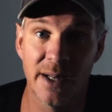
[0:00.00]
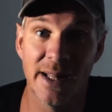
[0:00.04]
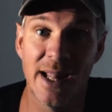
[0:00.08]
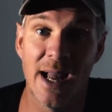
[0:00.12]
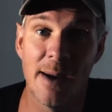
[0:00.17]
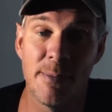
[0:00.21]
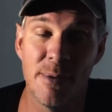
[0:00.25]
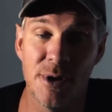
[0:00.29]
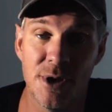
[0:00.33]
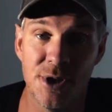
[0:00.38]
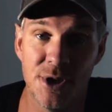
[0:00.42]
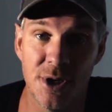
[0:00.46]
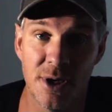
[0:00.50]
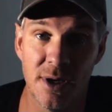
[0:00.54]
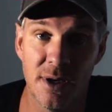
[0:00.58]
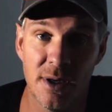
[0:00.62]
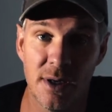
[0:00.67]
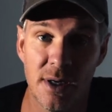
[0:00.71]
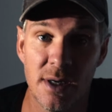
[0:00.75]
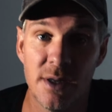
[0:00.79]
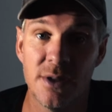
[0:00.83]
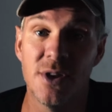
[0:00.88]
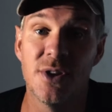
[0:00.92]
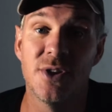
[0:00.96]
and aperture
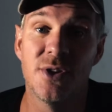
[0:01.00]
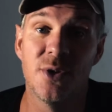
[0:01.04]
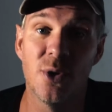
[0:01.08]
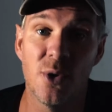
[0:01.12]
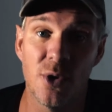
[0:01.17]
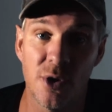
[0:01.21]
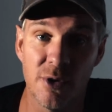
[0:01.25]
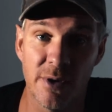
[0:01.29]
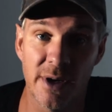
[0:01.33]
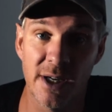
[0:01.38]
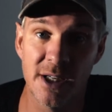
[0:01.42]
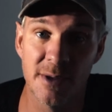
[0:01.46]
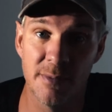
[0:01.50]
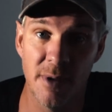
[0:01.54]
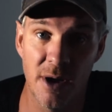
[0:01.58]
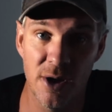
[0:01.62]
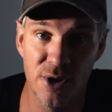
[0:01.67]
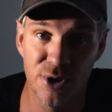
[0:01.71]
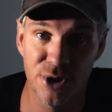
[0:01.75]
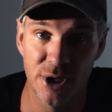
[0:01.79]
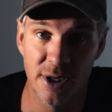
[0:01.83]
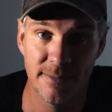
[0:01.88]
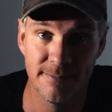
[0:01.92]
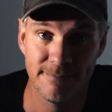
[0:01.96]
to sort your
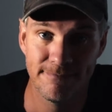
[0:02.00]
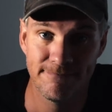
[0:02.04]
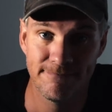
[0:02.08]
exposure.